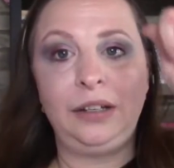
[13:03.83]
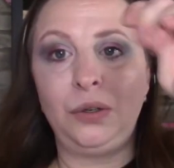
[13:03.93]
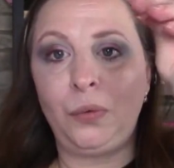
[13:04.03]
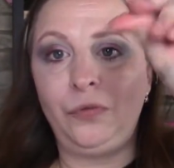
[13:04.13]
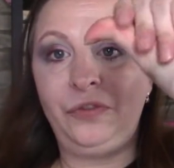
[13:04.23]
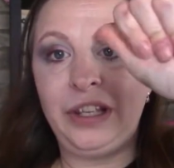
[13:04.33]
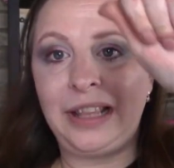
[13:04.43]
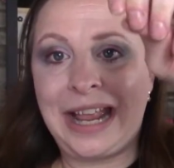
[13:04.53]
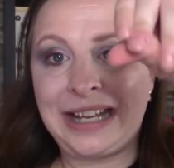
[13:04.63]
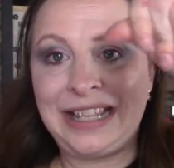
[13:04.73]
don't
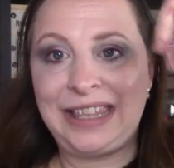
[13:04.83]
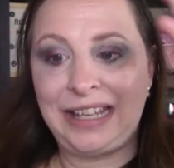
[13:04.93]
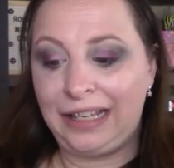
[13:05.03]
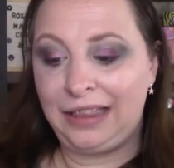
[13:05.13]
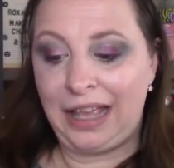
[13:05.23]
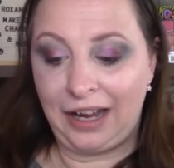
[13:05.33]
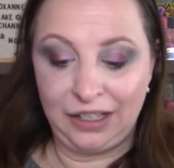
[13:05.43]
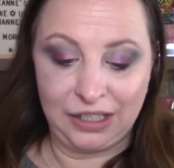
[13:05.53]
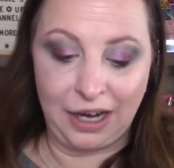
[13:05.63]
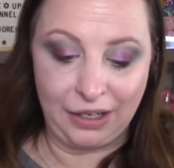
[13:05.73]
feel anything. That
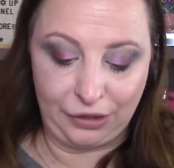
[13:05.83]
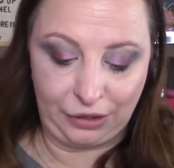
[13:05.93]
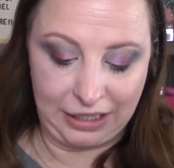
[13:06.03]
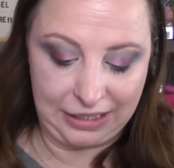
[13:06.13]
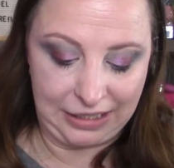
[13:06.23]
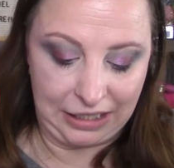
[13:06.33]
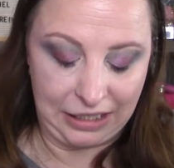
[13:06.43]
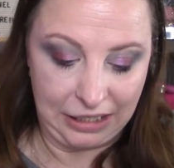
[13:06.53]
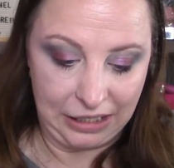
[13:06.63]
is kind of crazy.